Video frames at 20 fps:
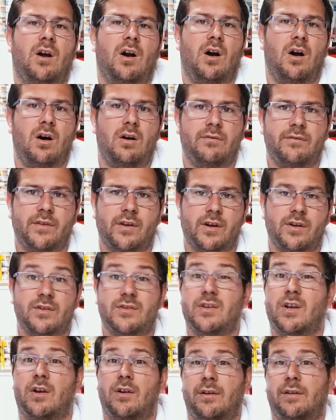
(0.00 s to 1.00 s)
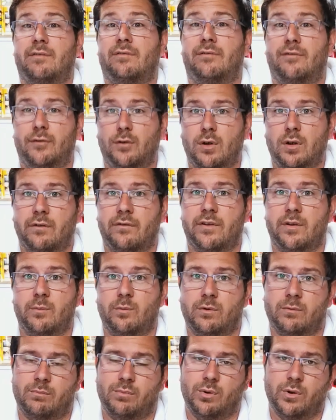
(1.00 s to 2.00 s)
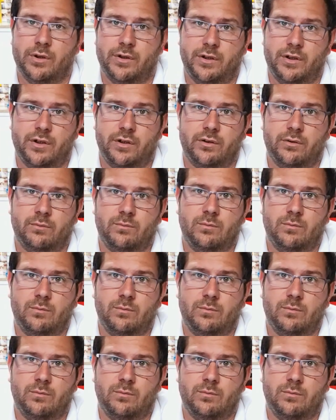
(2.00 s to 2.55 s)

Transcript: Of those, only 4 of them were bought new.